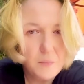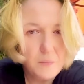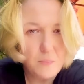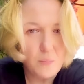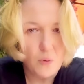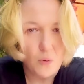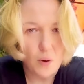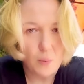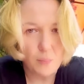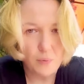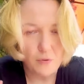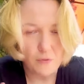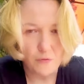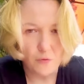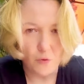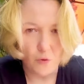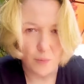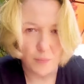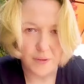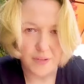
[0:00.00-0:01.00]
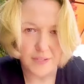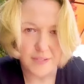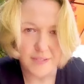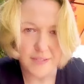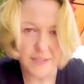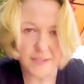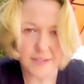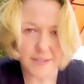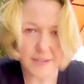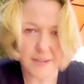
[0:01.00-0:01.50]
poor
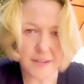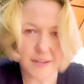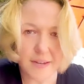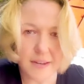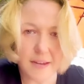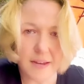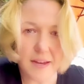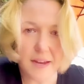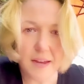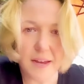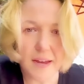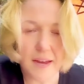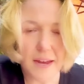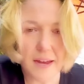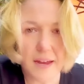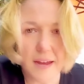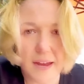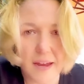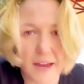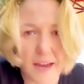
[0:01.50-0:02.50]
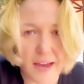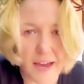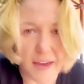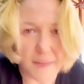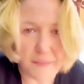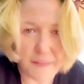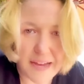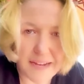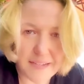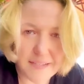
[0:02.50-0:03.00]
performance.
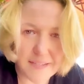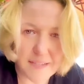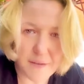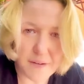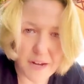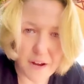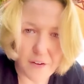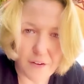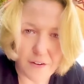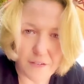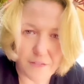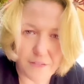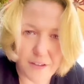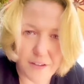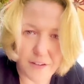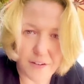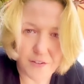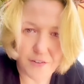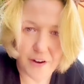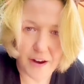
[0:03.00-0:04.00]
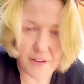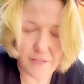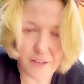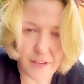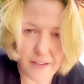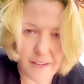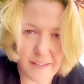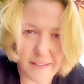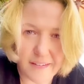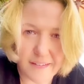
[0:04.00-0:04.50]
And that's the narrative that you're driving.